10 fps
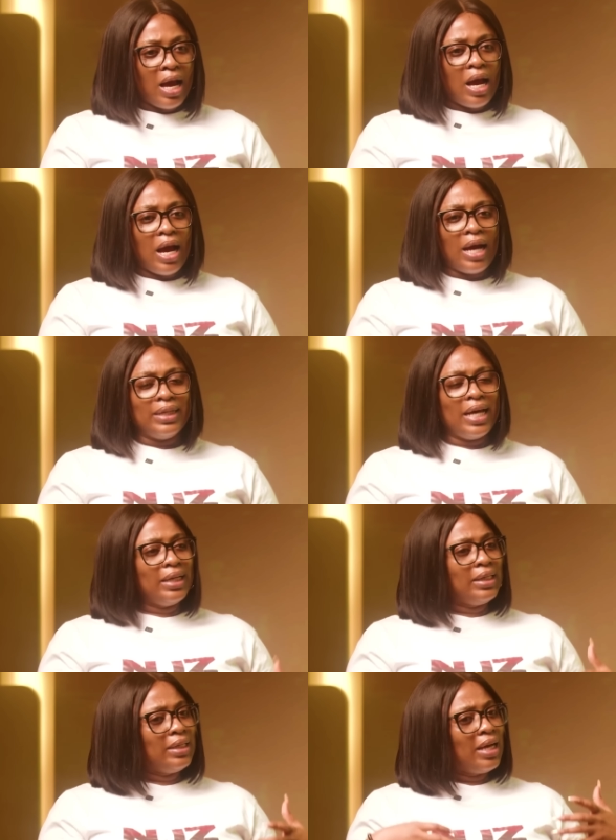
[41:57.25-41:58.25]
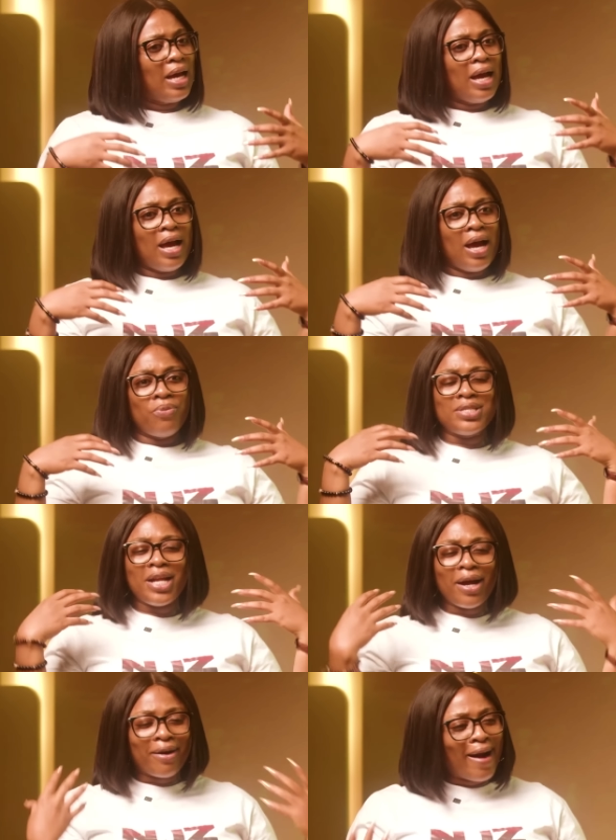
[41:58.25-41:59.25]
And then we
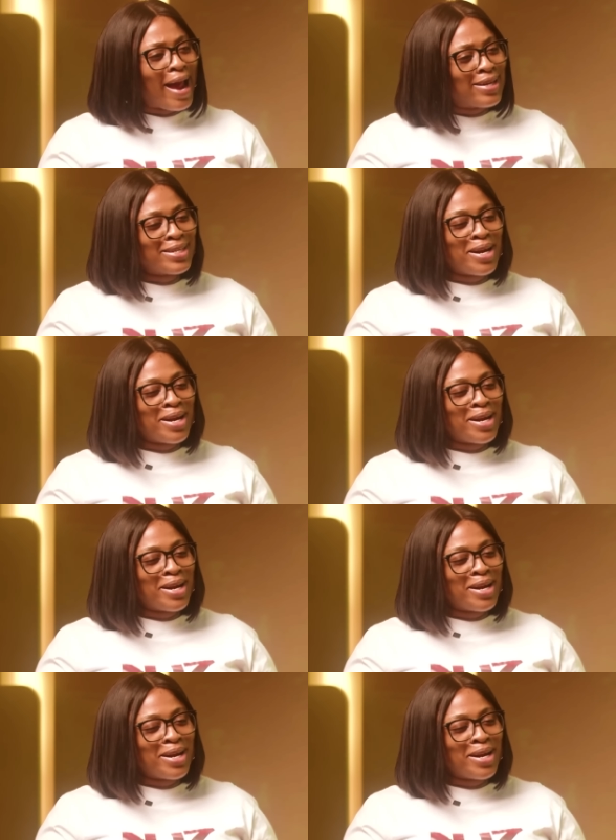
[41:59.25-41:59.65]
started crying, started